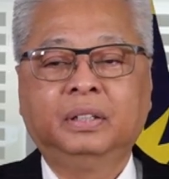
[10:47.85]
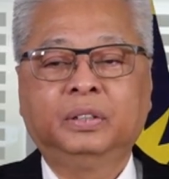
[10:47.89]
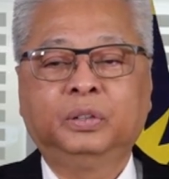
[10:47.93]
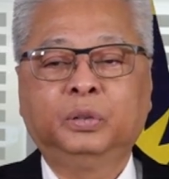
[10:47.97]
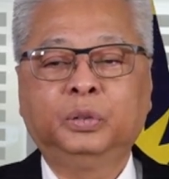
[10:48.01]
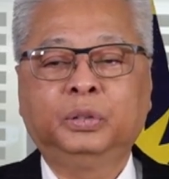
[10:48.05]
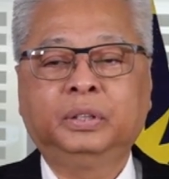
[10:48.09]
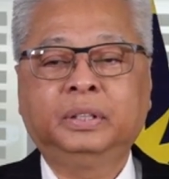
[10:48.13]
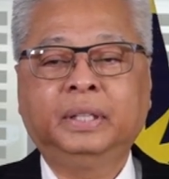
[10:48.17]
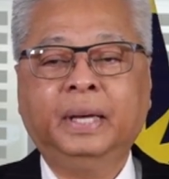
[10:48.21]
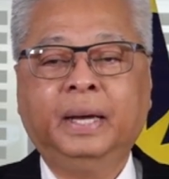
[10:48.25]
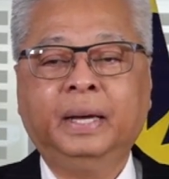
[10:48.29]

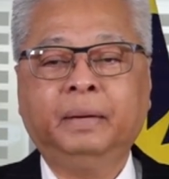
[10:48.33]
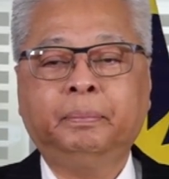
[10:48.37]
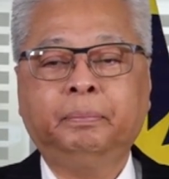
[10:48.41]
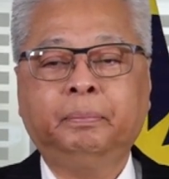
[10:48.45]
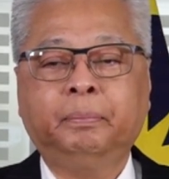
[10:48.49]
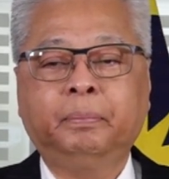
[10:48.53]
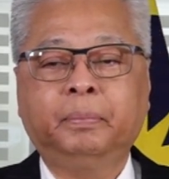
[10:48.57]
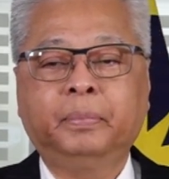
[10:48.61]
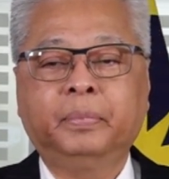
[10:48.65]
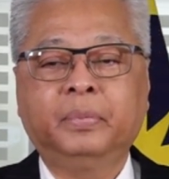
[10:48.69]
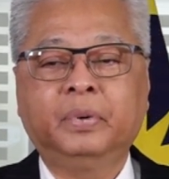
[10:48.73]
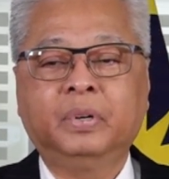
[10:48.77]
to
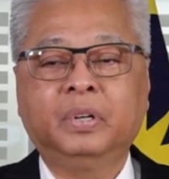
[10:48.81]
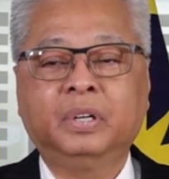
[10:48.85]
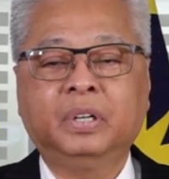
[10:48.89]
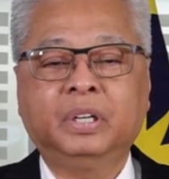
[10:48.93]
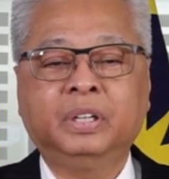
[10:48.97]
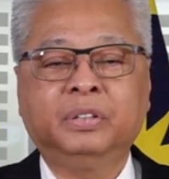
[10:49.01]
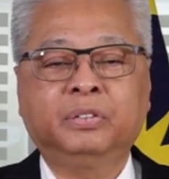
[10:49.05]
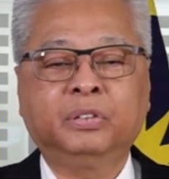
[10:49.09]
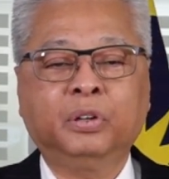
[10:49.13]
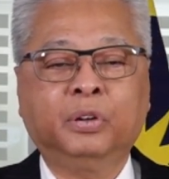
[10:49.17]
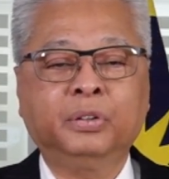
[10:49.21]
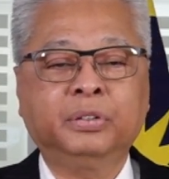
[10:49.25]
tap
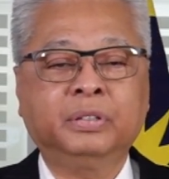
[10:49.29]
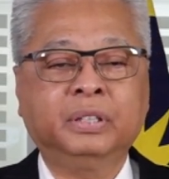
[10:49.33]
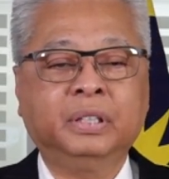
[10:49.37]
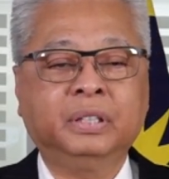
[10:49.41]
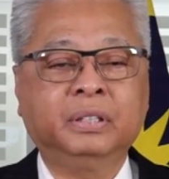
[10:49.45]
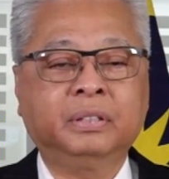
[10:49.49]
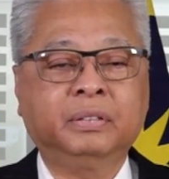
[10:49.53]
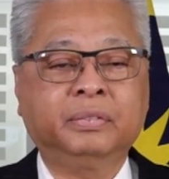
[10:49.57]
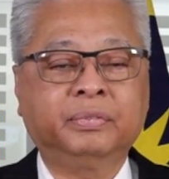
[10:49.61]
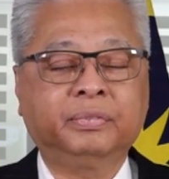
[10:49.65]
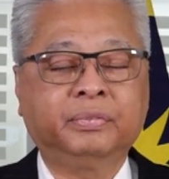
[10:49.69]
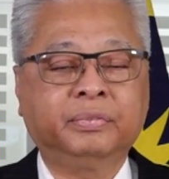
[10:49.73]

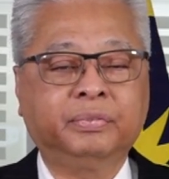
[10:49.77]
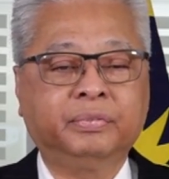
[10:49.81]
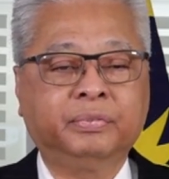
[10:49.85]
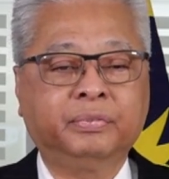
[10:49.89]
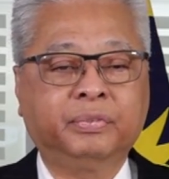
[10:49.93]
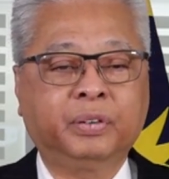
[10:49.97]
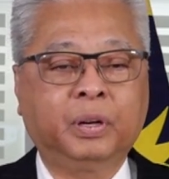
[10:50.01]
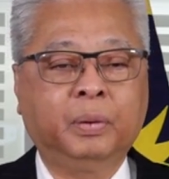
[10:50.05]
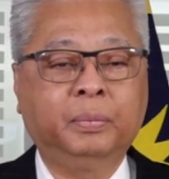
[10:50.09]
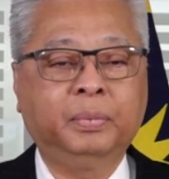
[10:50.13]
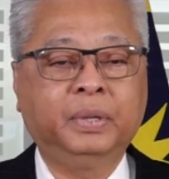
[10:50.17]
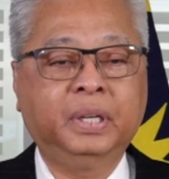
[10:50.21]
resources
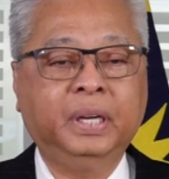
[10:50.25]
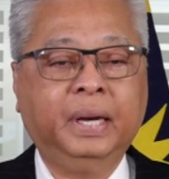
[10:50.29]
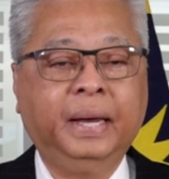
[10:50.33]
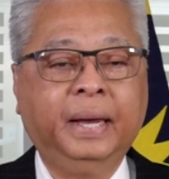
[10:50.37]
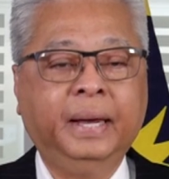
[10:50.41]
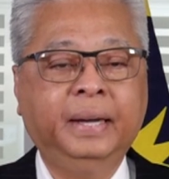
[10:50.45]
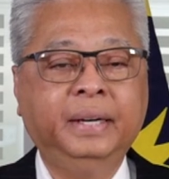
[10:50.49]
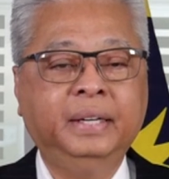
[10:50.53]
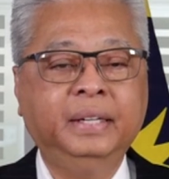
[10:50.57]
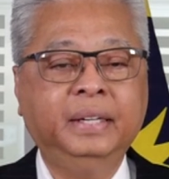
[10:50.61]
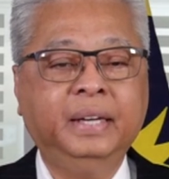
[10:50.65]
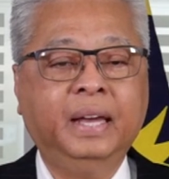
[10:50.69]
from the
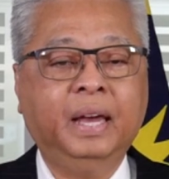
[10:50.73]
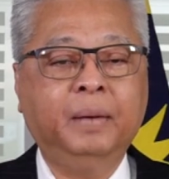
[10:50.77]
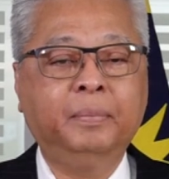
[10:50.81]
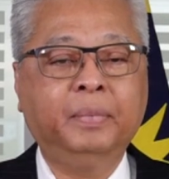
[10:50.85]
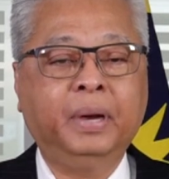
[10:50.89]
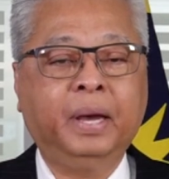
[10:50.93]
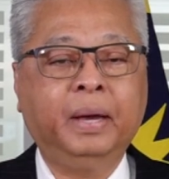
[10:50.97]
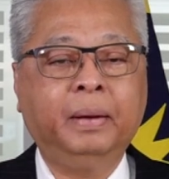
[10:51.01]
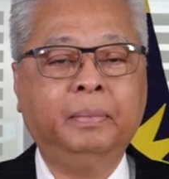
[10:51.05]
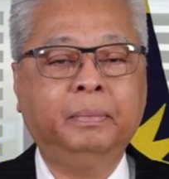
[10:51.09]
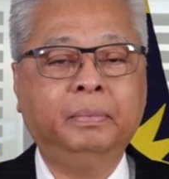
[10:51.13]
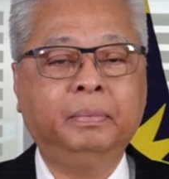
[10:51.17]

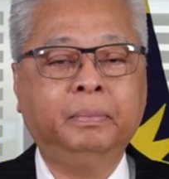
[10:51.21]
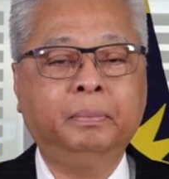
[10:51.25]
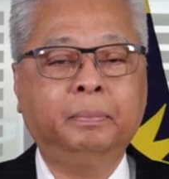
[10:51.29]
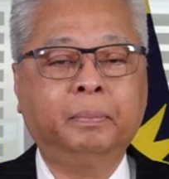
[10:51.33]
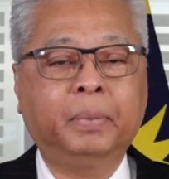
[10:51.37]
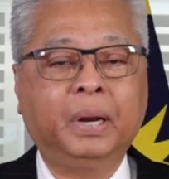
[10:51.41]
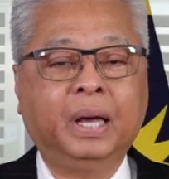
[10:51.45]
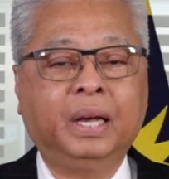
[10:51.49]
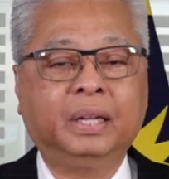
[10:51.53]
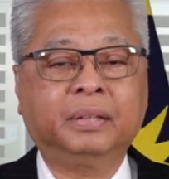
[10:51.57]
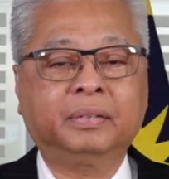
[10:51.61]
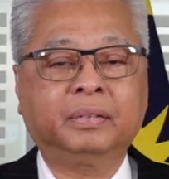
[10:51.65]
ADMM
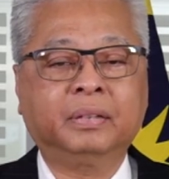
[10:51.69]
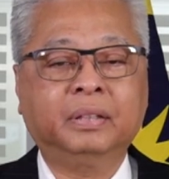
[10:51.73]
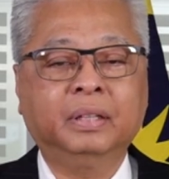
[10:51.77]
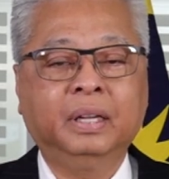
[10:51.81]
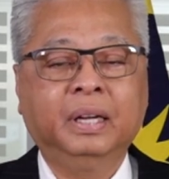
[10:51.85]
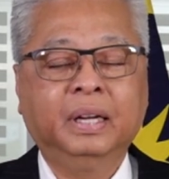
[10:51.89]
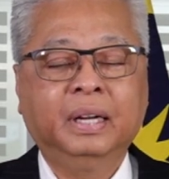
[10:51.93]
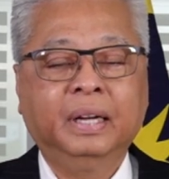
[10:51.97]
plus